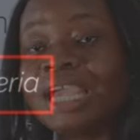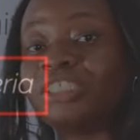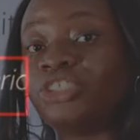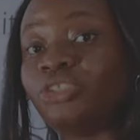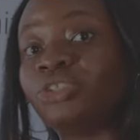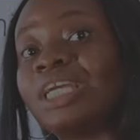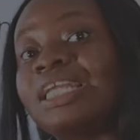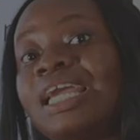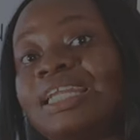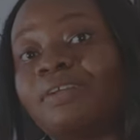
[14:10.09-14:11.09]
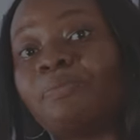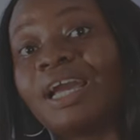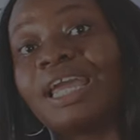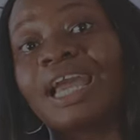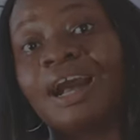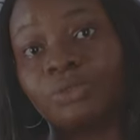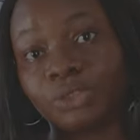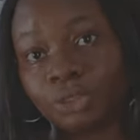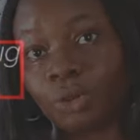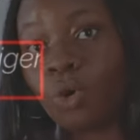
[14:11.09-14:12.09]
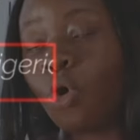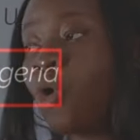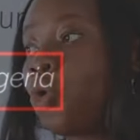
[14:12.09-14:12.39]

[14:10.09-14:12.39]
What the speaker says: It is usually headed by a councillor